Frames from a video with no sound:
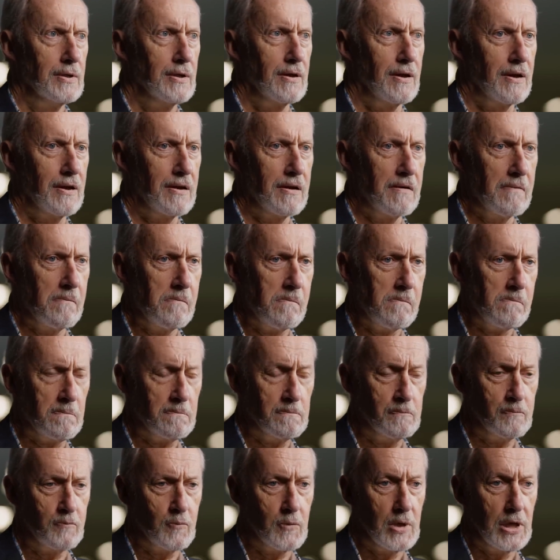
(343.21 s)
um,
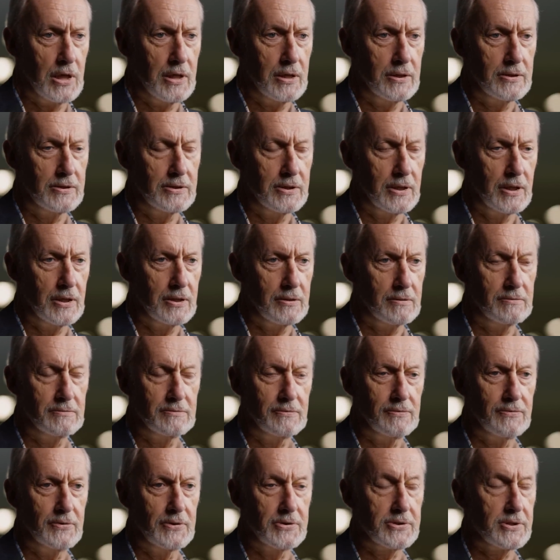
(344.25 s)
and uh,
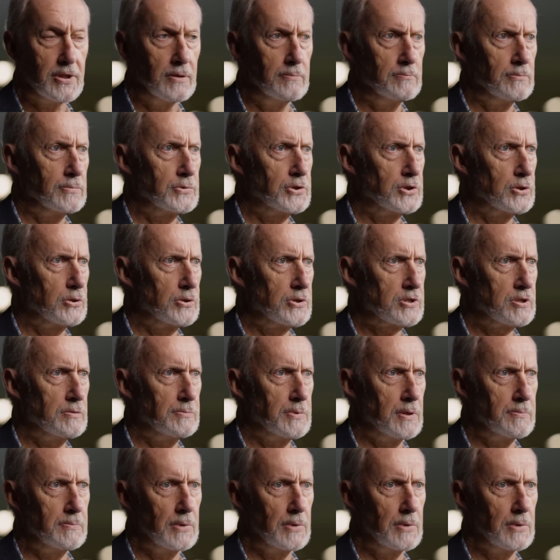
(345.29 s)
for some choice to be